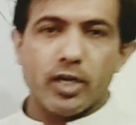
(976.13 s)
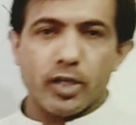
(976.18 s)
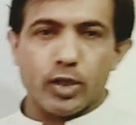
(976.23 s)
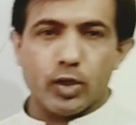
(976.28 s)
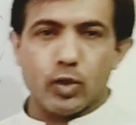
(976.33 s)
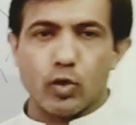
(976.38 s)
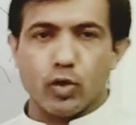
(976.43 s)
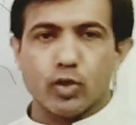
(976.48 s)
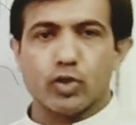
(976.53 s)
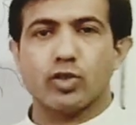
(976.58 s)

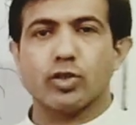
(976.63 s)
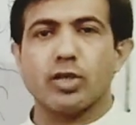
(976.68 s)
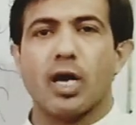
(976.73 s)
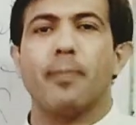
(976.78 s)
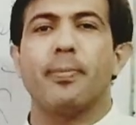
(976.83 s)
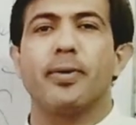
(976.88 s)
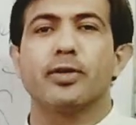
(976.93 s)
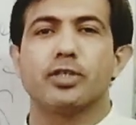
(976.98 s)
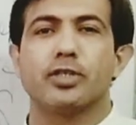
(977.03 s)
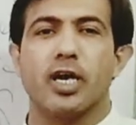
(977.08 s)
those
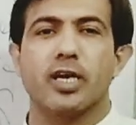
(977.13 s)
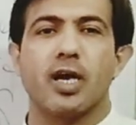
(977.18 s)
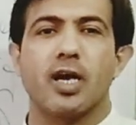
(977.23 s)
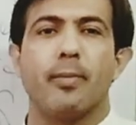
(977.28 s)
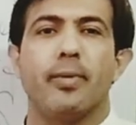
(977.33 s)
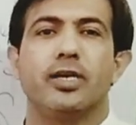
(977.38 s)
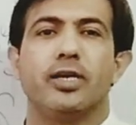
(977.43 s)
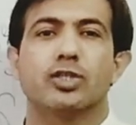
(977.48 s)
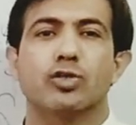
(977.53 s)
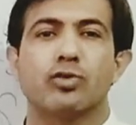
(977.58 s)
topics or
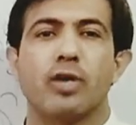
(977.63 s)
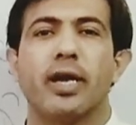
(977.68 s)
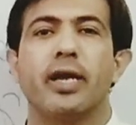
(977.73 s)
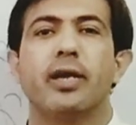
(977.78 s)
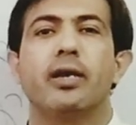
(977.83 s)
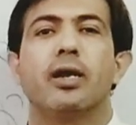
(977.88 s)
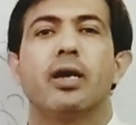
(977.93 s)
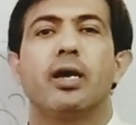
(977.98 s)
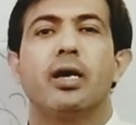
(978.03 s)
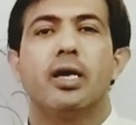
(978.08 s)
comments,
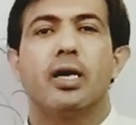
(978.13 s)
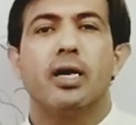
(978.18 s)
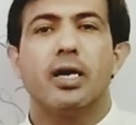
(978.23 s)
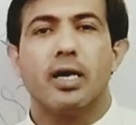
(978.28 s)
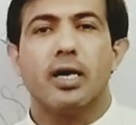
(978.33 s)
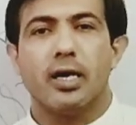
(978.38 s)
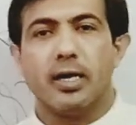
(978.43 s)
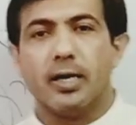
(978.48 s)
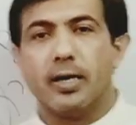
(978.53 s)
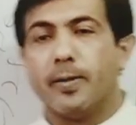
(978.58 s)
right?
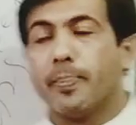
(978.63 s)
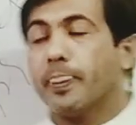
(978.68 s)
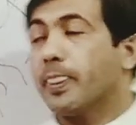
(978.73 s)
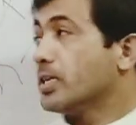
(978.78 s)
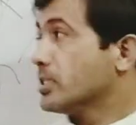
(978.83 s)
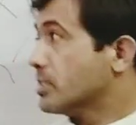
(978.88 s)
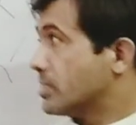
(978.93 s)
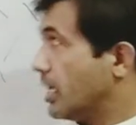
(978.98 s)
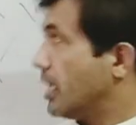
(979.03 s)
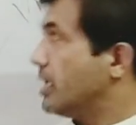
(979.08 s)

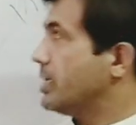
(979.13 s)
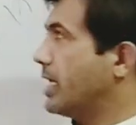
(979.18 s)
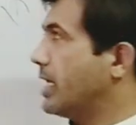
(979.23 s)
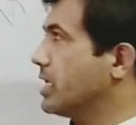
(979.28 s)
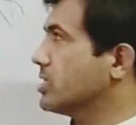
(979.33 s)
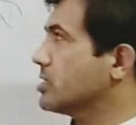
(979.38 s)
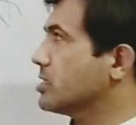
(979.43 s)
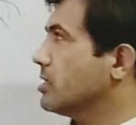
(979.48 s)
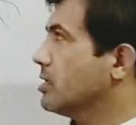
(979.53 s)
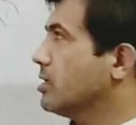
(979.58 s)
Till
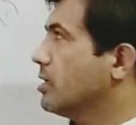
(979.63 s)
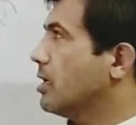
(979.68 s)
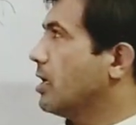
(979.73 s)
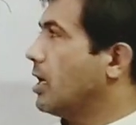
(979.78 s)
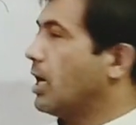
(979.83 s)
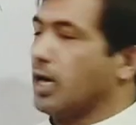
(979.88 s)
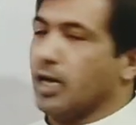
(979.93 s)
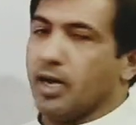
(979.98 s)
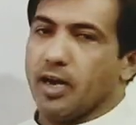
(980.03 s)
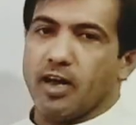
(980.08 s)
that,
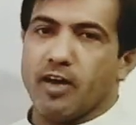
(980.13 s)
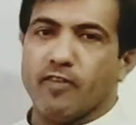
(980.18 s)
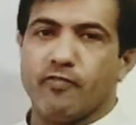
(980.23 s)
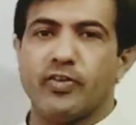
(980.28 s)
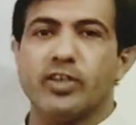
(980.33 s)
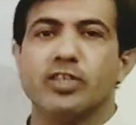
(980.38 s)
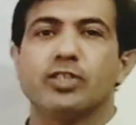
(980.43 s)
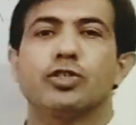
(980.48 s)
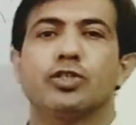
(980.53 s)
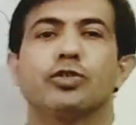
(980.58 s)
Allah
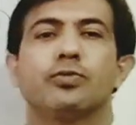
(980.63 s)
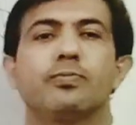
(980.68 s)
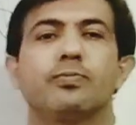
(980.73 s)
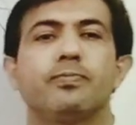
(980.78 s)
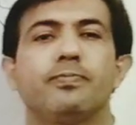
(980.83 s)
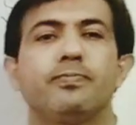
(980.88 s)
Hafiz.